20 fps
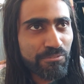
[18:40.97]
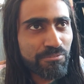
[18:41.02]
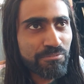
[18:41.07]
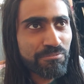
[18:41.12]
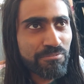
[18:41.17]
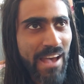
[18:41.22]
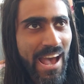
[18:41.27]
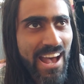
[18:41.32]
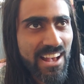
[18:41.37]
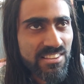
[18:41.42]

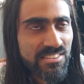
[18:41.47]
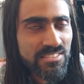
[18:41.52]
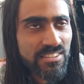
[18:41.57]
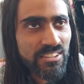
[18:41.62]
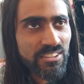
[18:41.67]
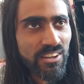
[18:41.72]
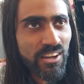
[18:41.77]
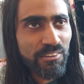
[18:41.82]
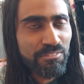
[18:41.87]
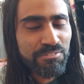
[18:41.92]

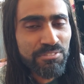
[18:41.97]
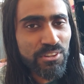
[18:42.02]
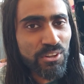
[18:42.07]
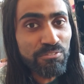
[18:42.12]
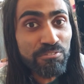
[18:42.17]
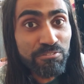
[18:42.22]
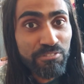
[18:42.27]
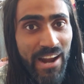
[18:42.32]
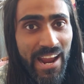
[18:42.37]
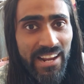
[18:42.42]
facet of the
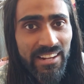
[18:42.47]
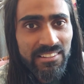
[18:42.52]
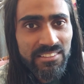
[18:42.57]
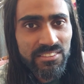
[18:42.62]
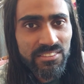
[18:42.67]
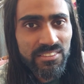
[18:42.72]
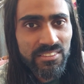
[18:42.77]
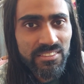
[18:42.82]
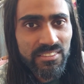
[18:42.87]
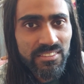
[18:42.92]

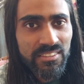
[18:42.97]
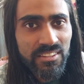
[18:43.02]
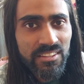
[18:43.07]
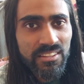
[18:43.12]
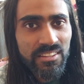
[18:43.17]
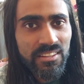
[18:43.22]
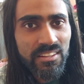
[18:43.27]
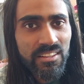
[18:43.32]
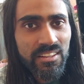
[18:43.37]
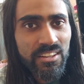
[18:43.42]
fractal
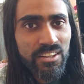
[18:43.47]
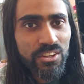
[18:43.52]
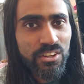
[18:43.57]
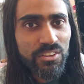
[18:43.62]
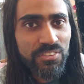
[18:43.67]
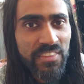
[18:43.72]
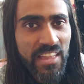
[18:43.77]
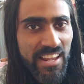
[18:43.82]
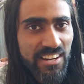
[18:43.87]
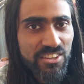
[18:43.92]

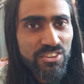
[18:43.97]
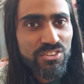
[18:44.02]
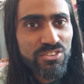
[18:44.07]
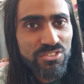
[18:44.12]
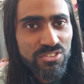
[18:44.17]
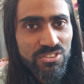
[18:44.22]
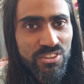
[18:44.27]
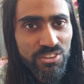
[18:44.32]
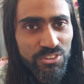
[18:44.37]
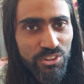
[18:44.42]
that
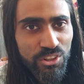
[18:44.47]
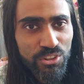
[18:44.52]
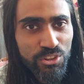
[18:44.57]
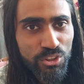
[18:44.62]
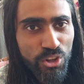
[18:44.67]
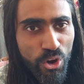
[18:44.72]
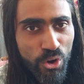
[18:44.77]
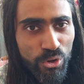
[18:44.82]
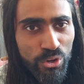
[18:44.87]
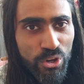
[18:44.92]
is the
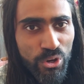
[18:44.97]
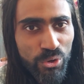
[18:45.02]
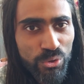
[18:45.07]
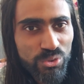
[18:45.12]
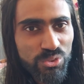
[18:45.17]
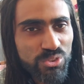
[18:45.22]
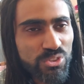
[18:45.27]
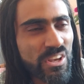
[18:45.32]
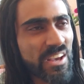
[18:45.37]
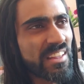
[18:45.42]

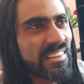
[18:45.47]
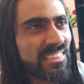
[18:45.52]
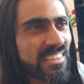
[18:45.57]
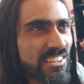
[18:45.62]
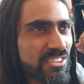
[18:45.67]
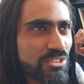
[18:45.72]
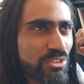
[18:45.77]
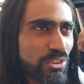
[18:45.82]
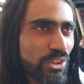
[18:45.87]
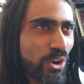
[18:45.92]
Logos.
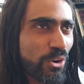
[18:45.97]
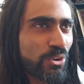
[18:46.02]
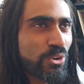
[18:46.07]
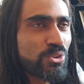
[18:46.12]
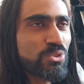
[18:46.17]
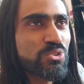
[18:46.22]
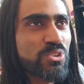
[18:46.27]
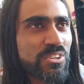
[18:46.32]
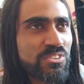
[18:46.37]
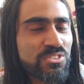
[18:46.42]
This
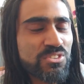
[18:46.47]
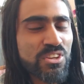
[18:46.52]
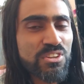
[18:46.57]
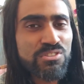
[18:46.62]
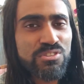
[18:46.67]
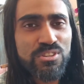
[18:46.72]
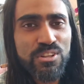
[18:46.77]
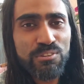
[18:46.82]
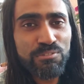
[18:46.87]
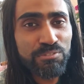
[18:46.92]
Logos
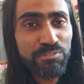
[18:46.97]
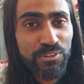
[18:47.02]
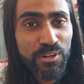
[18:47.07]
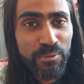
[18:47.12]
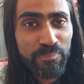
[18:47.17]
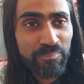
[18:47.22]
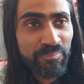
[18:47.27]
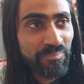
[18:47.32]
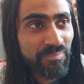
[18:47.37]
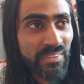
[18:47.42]
existed
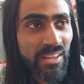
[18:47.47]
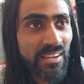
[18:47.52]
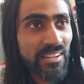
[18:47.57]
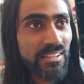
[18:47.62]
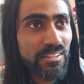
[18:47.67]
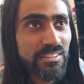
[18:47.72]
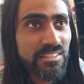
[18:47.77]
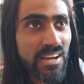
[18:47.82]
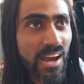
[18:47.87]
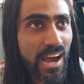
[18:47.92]
from
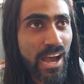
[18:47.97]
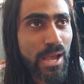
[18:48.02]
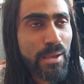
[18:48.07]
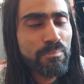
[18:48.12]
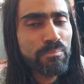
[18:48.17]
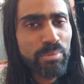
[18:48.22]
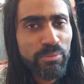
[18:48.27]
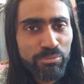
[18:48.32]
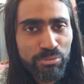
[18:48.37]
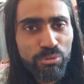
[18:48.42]

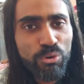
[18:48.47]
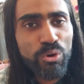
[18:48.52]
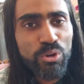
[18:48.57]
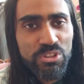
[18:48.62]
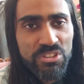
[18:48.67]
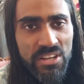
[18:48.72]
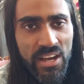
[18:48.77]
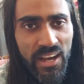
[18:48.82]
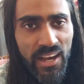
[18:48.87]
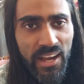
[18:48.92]
time before
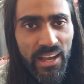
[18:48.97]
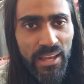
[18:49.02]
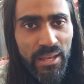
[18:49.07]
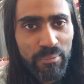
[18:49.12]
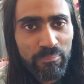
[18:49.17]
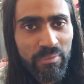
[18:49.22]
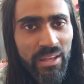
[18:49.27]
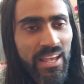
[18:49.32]
time.